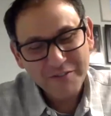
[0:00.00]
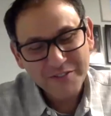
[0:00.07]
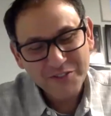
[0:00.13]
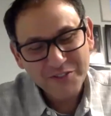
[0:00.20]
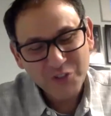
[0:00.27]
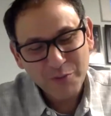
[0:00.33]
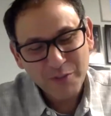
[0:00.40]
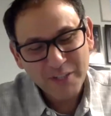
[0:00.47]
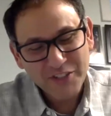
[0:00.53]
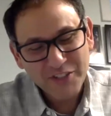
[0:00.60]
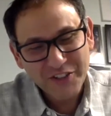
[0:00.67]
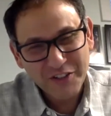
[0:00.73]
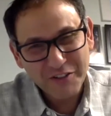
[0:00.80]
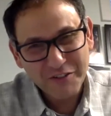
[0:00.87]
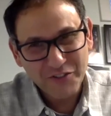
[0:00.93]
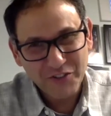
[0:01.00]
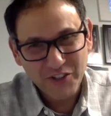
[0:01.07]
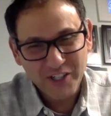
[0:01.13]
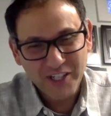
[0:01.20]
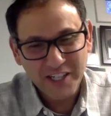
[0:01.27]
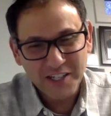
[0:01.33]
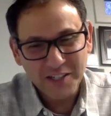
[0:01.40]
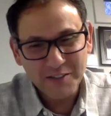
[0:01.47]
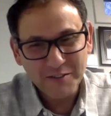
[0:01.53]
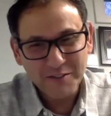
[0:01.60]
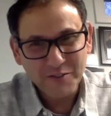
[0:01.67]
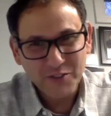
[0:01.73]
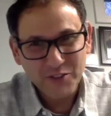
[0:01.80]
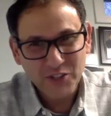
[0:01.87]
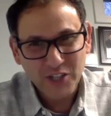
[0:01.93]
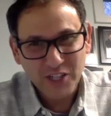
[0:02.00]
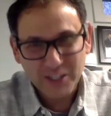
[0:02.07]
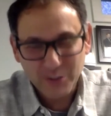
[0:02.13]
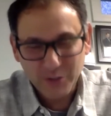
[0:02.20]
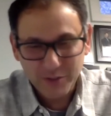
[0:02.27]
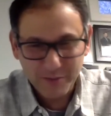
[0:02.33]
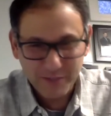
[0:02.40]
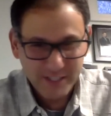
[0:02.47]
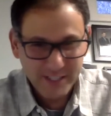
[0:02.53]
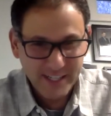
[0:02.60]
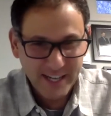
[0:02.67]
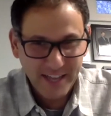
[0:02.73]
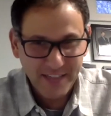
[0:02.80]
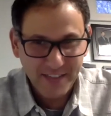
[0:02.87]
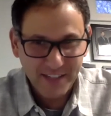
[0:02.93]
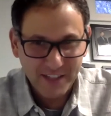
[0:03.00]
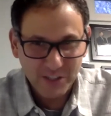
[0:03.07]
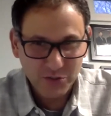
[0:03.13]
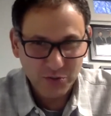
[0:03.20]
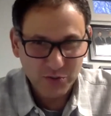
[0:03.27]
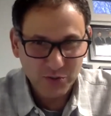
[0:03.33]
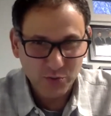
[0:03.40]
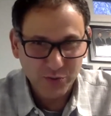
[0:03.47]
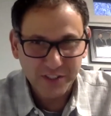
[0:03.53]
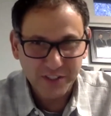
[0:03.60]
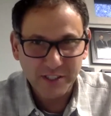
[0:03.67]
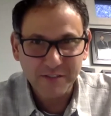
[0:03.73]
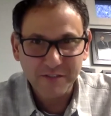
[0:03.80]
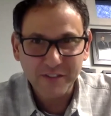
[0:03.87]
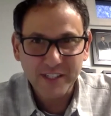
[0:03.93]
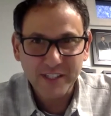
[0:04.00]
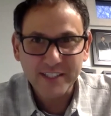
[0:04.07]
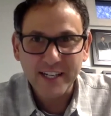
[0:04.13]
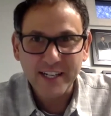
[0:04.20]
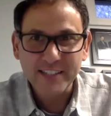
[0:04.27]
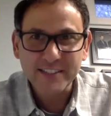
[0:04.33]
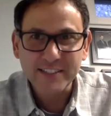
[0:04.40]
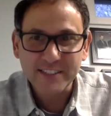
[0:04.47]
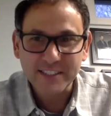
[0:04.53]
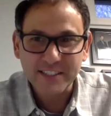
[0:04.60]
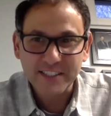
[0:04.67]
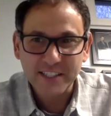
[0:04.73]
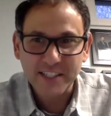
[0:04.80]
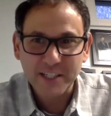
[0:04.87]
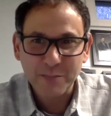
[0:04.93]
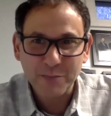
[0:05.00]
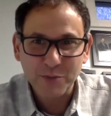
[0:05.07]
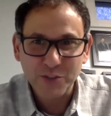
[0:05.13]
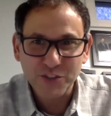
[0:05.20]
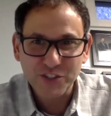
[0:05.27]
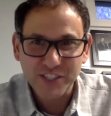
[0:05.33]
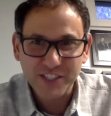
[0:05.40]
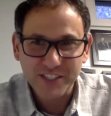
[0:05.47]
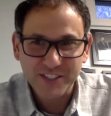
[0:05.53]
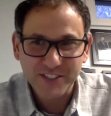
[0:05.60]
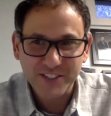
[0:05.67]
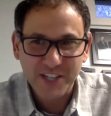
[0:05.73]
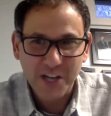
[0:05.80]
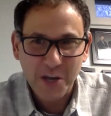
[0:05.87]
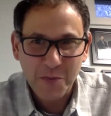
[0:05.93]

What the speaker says: so much, though, for talking with me today. I think this was really fantastic, and I appreciate your time.